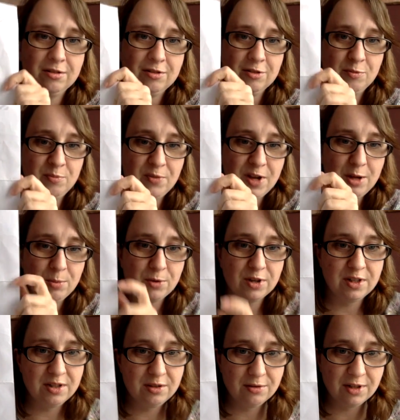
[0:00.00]
The paper
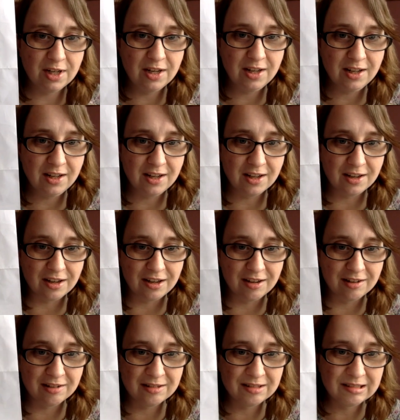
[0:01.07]
is really
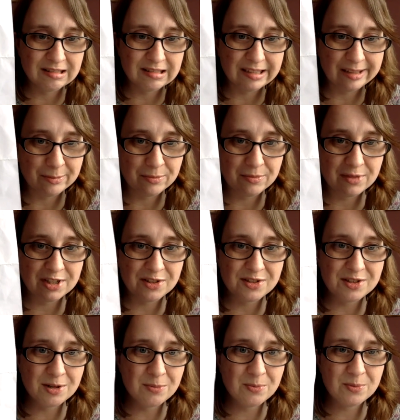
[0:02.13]
getting
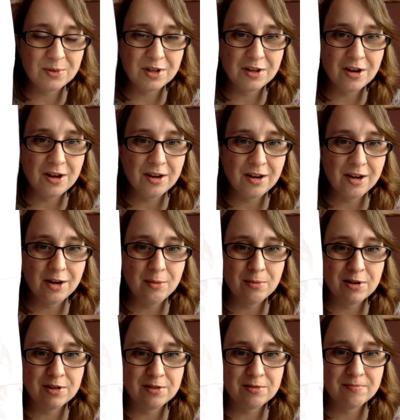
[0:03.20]
messed up and ugly,
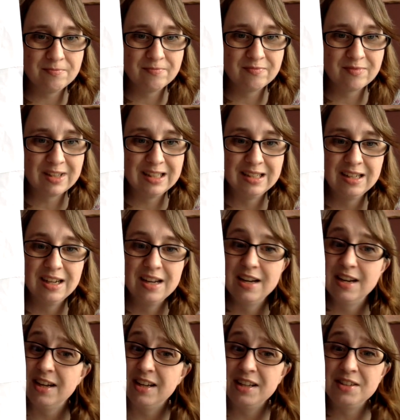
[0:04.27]
but
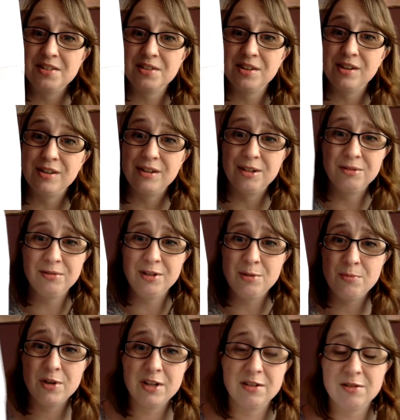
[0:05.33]
it's a lovely
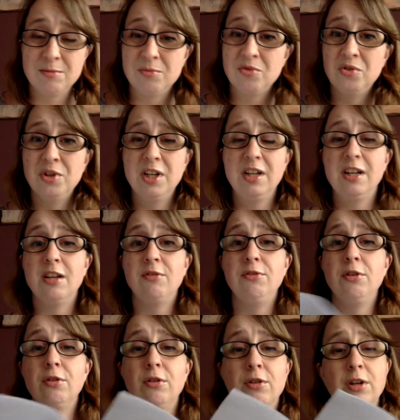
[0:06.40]
pattern, really. If
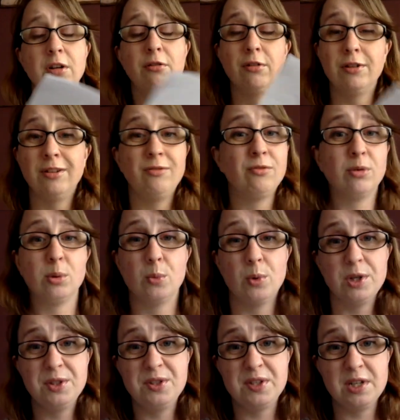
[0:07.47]
you are looking for
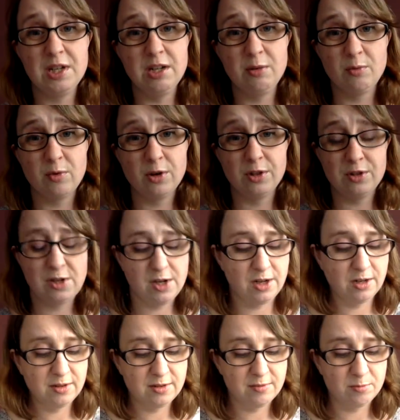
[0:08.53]
one skein
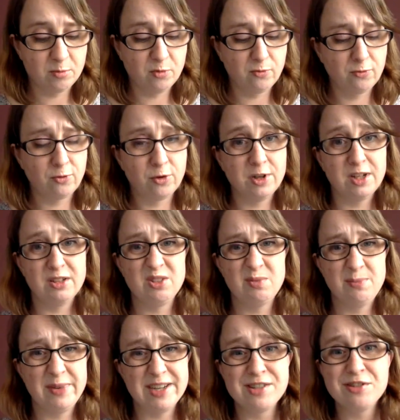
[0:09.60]
project for that
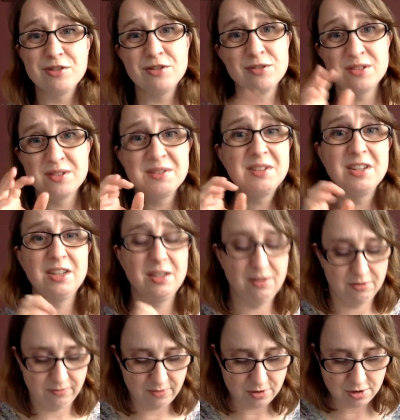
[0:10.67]
special skein
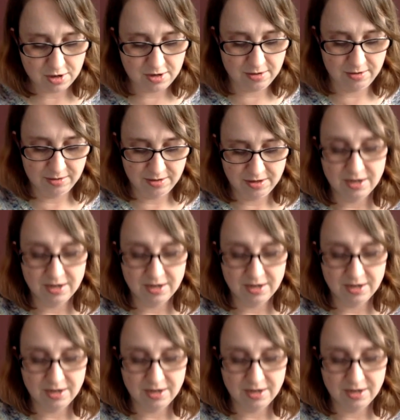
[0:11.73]
of yarn,